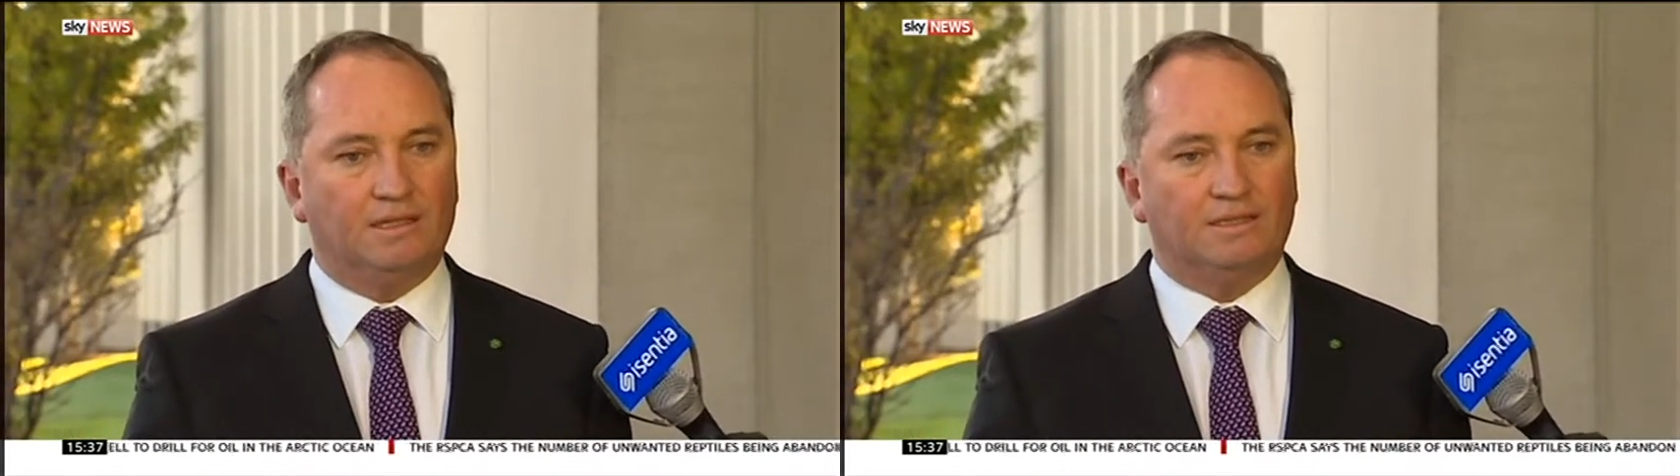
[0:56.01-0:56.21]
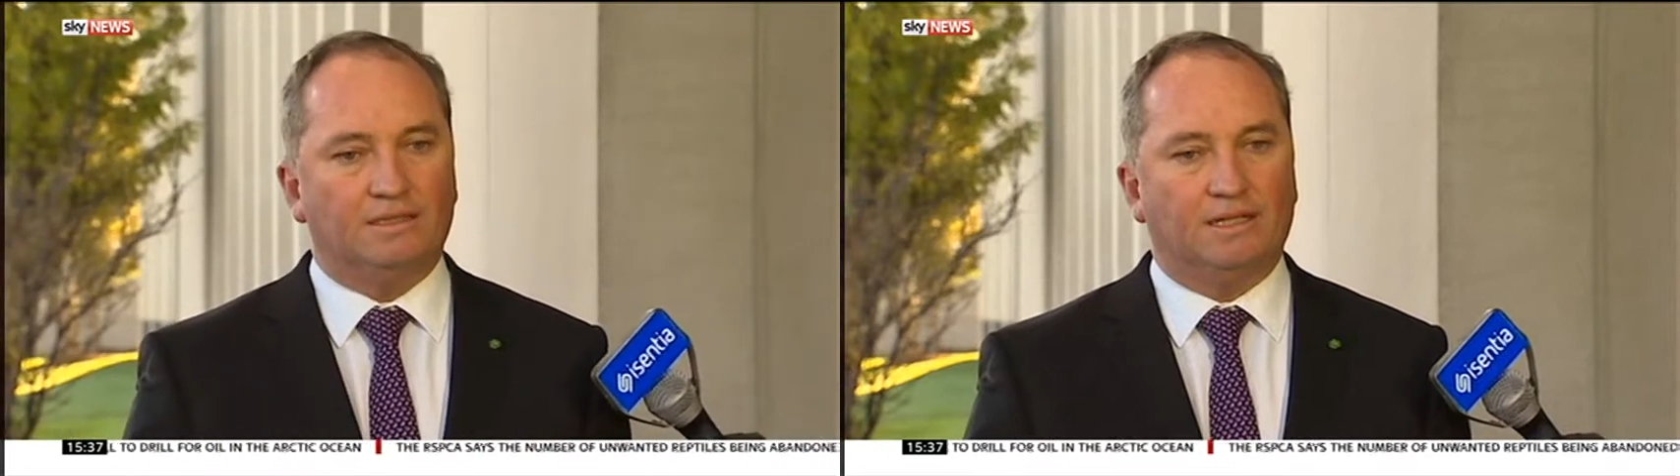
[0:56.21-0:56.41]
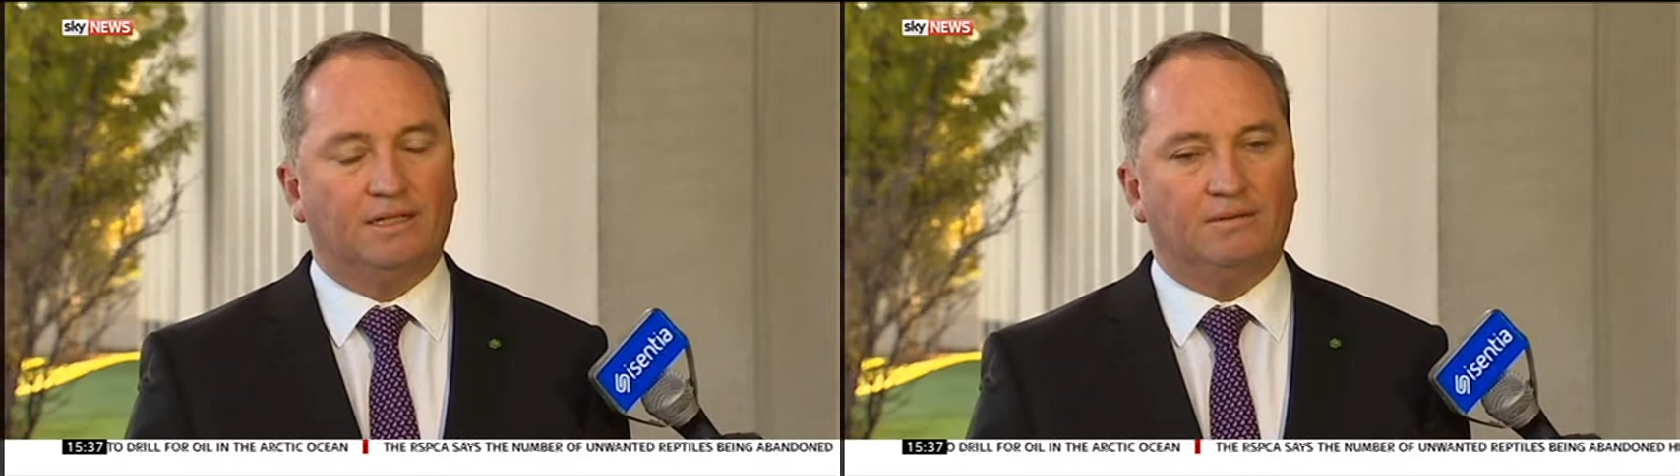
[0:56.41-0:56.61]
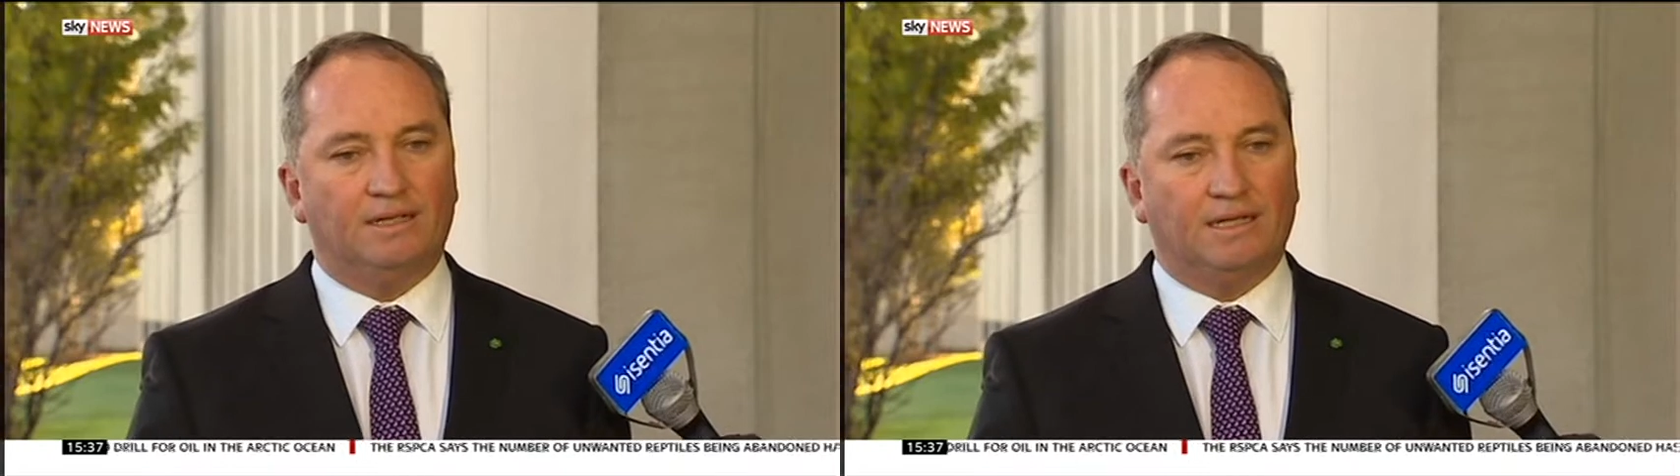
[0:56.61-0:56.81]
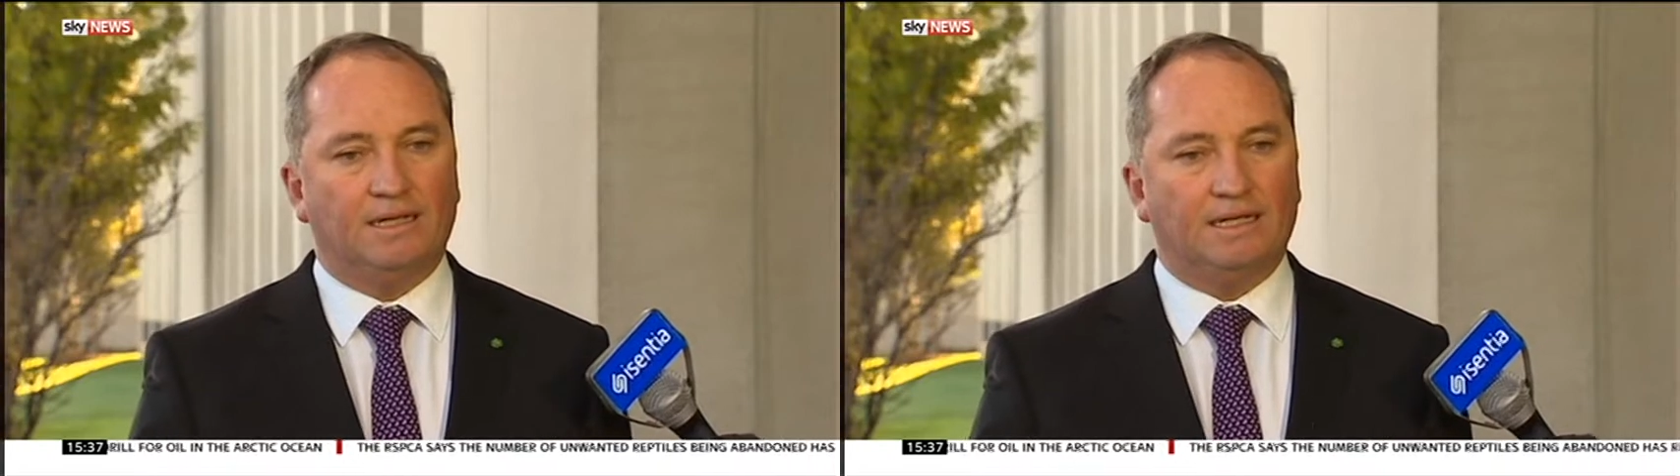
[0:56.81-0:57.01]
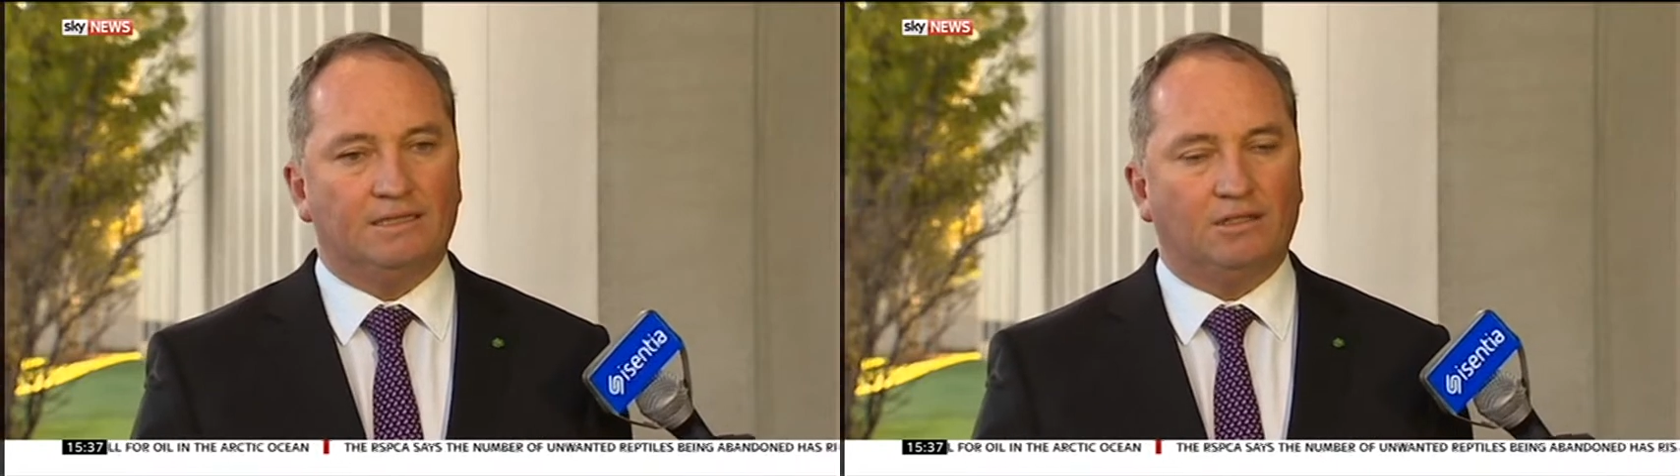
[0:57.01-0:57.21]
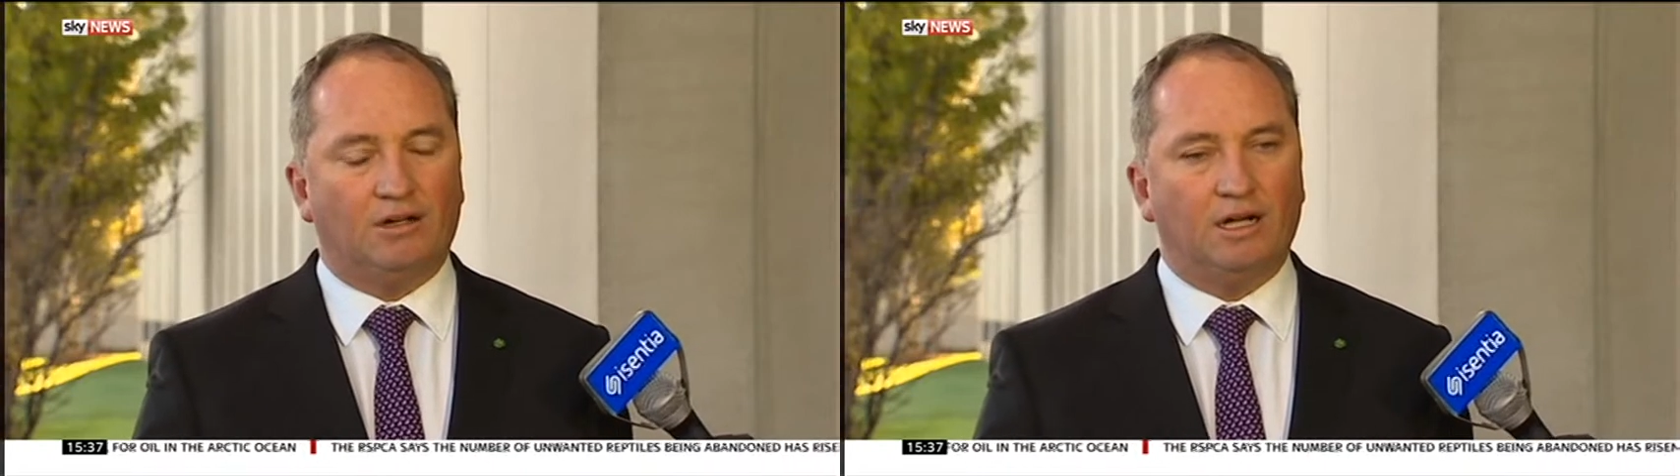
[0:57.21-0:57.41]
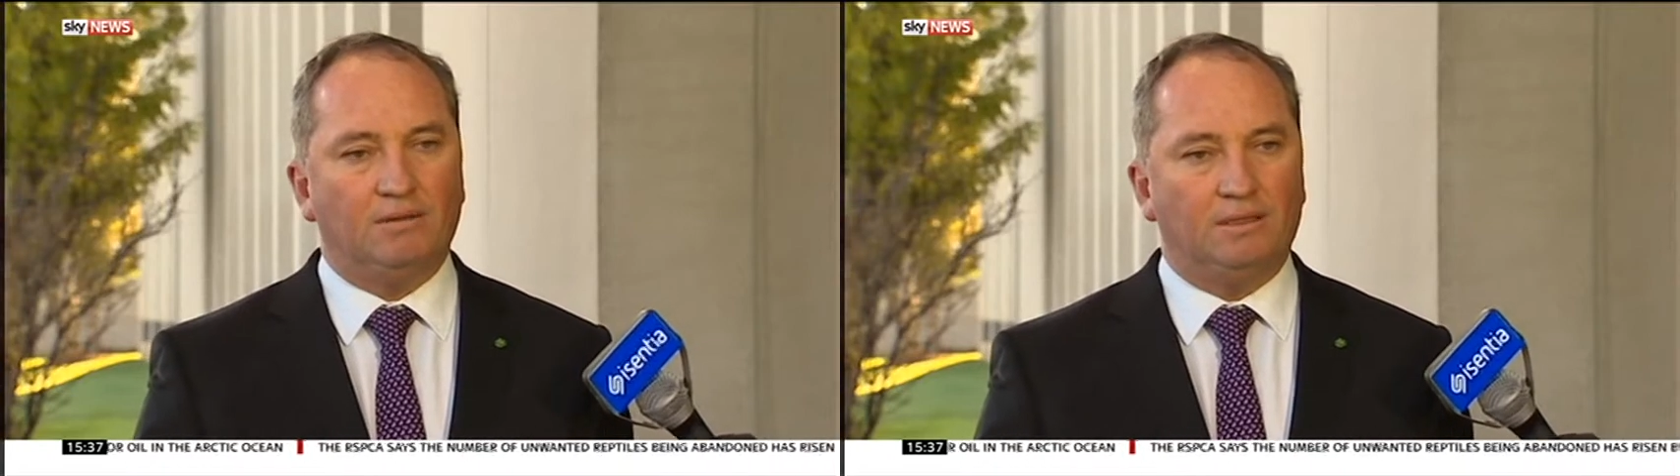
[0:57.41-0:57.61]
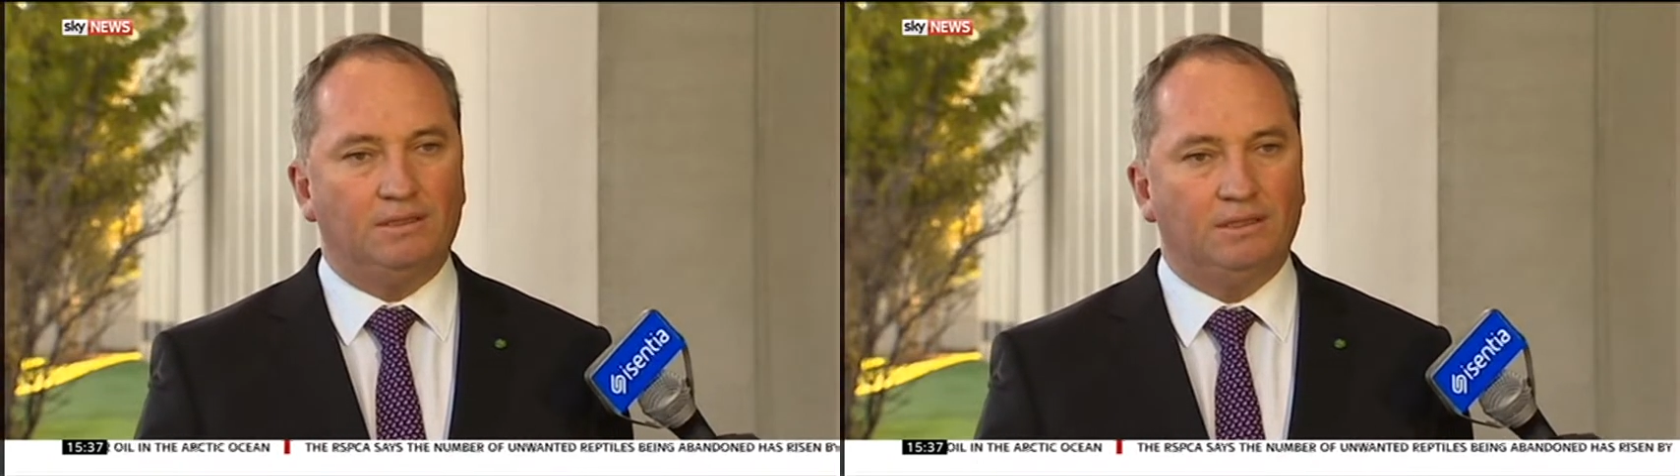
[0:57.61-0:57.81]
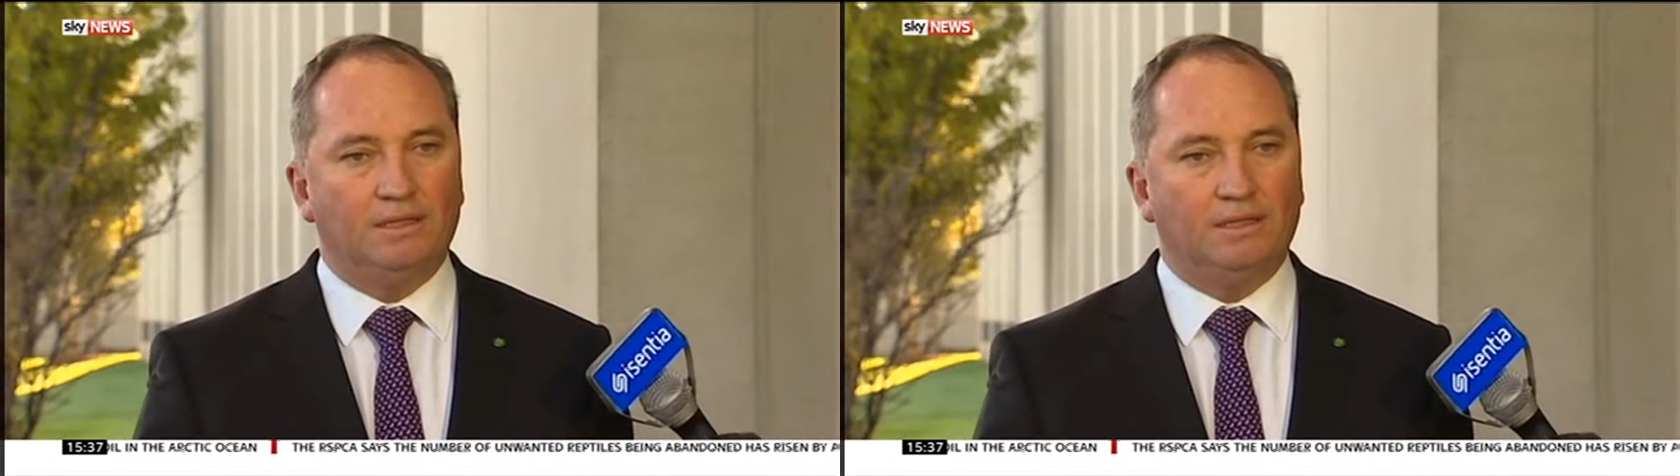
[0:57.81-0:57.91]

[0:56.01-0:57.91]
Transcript: Uh, so uh, it's time